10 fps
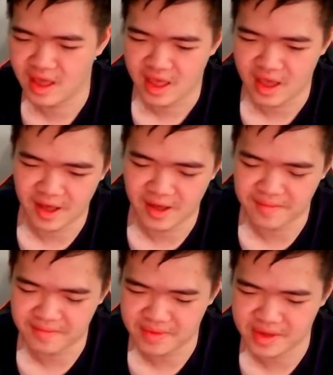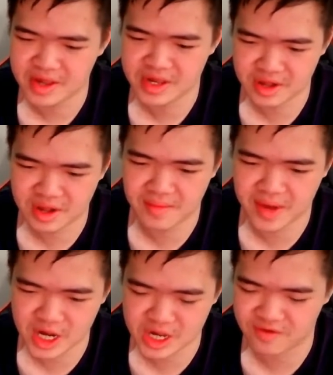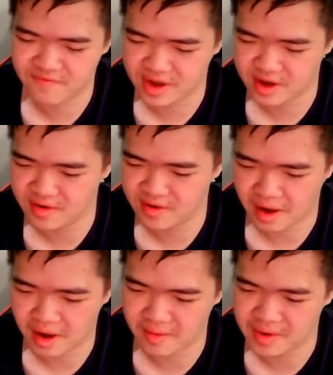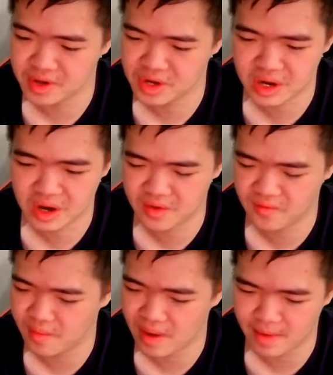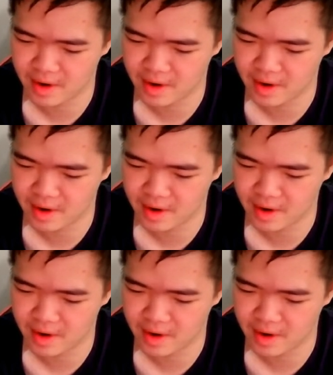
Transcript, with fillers: Um, he's still an amazing figure. Um, he looks good in Robot Mode.